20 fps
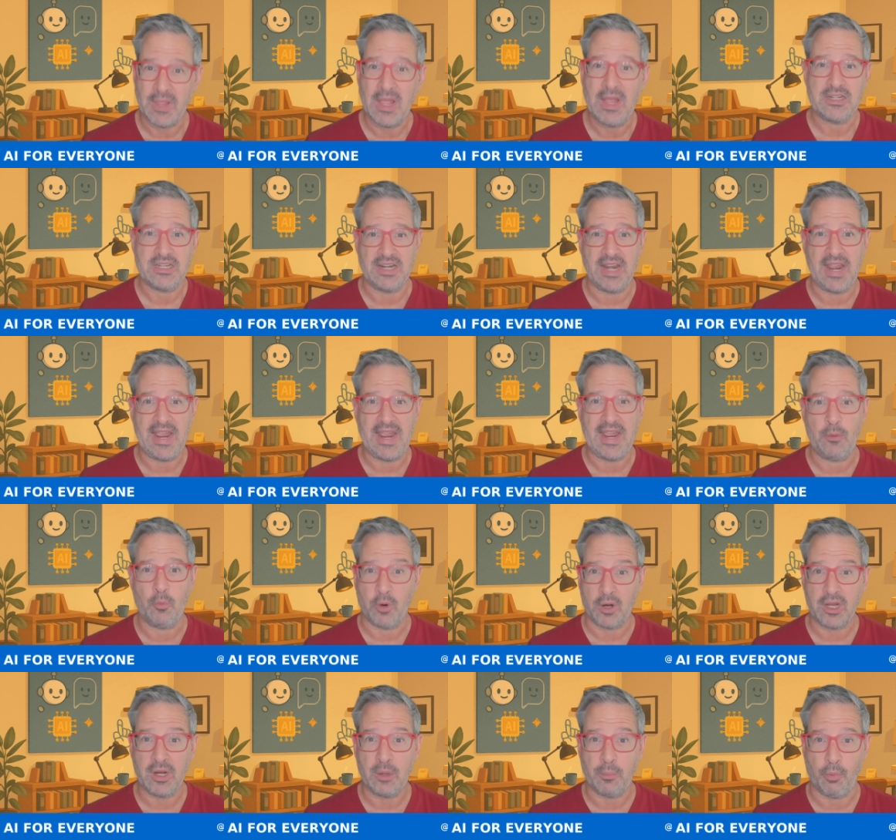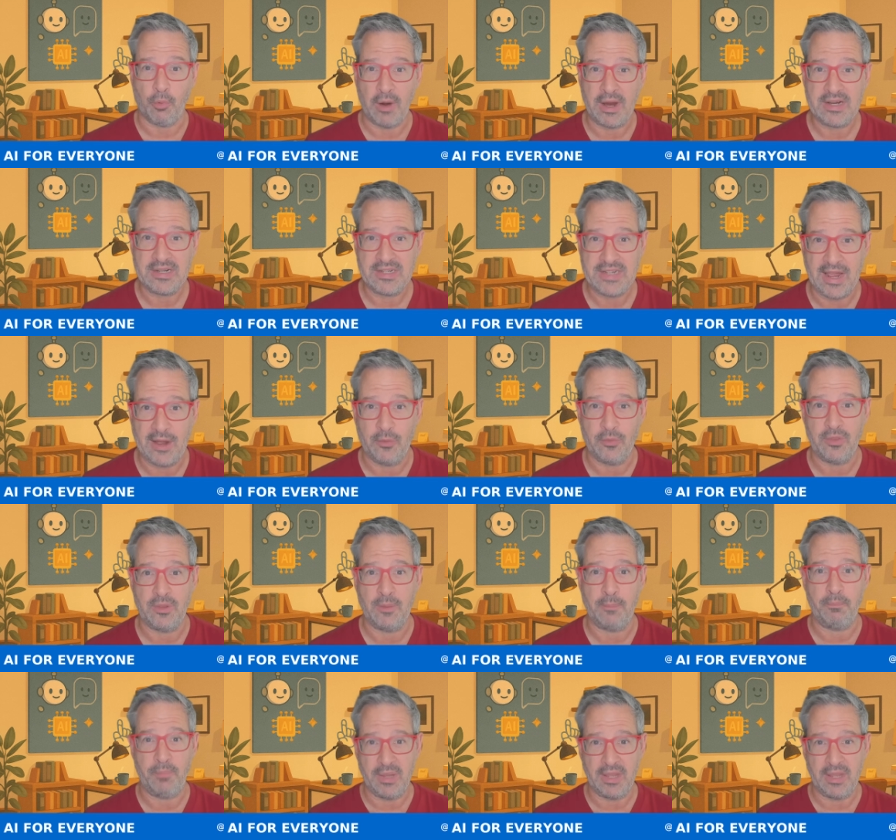Today, we're going to break down the
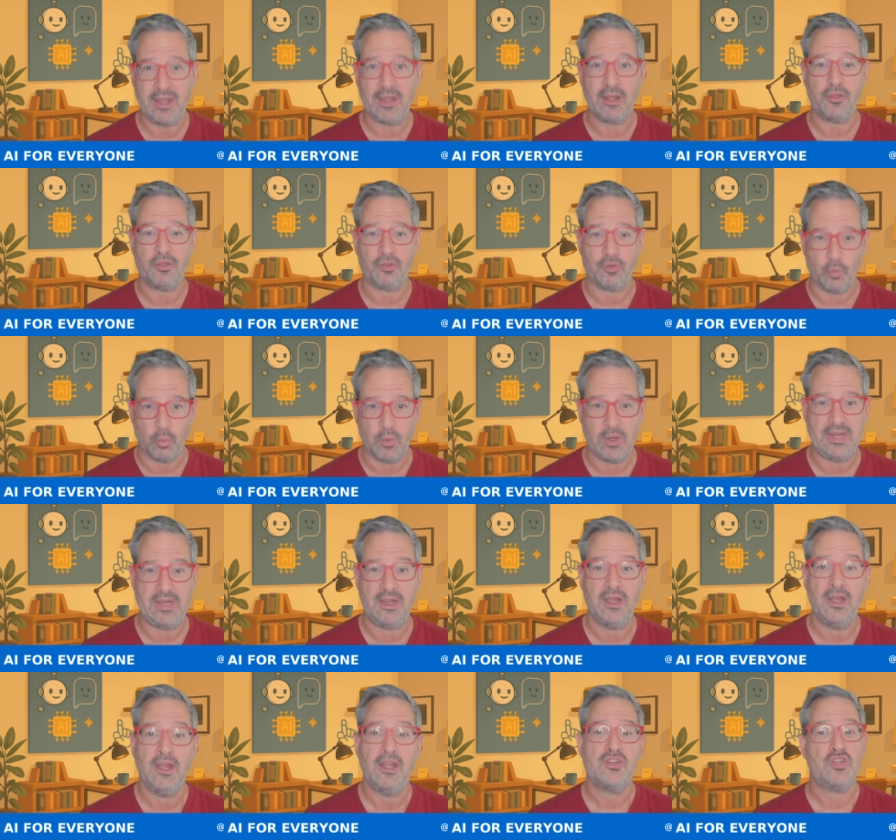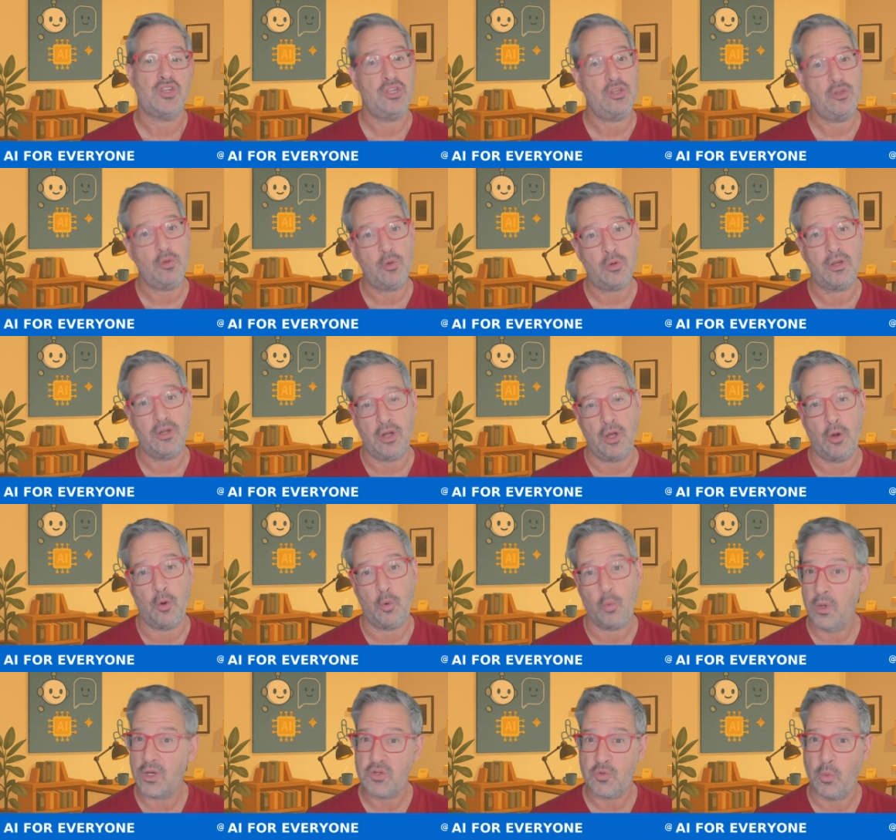big three so you can know
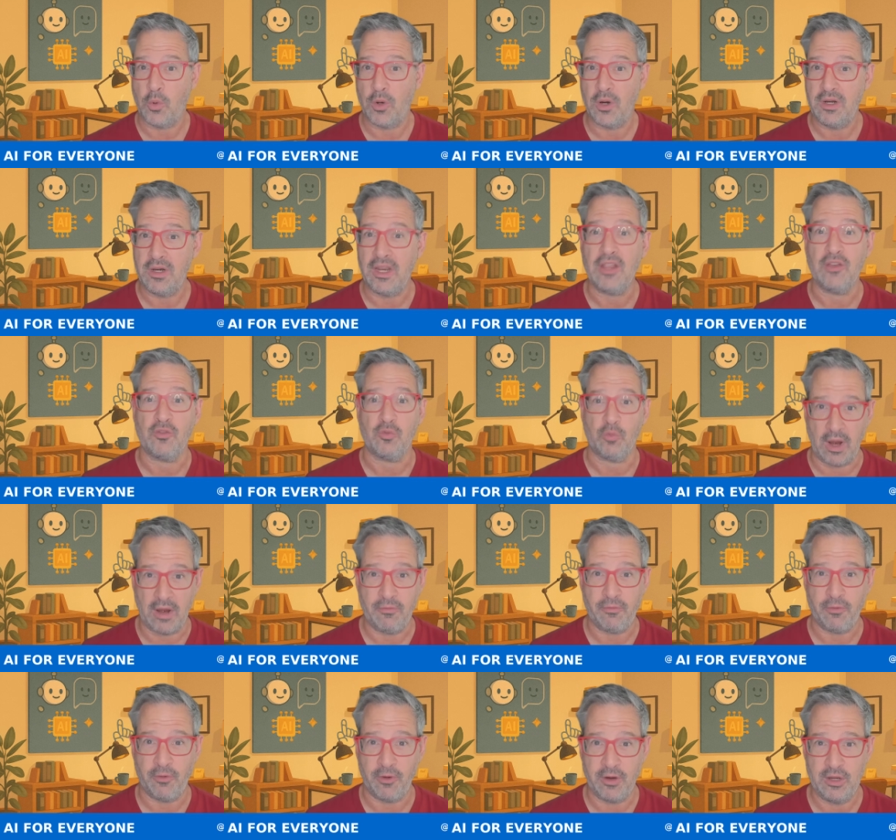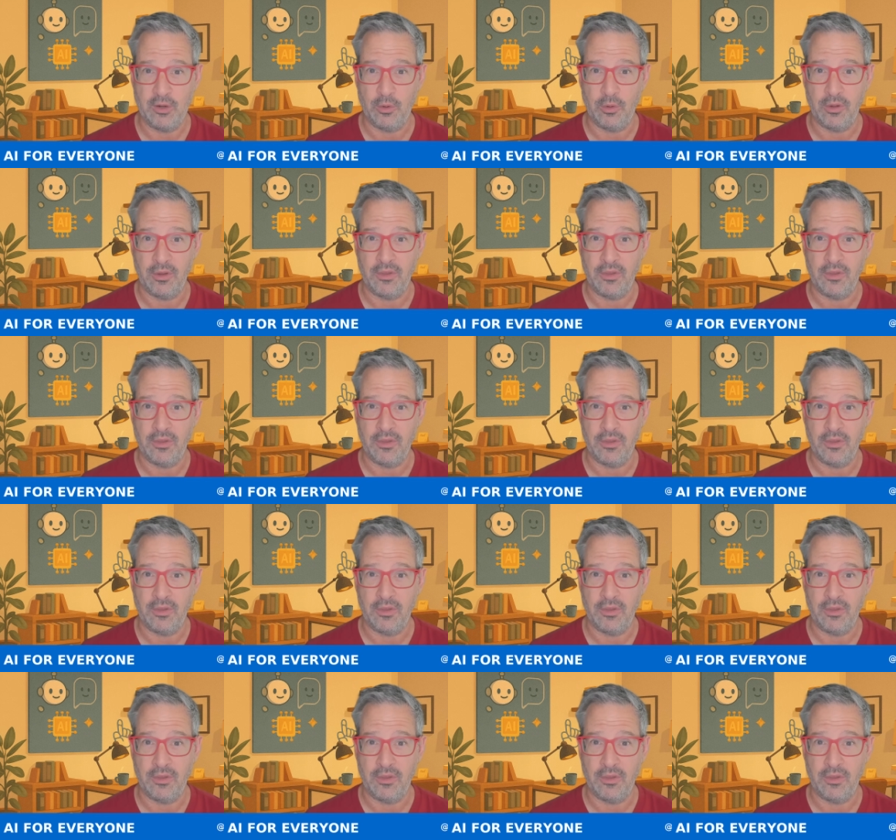which one is right for you.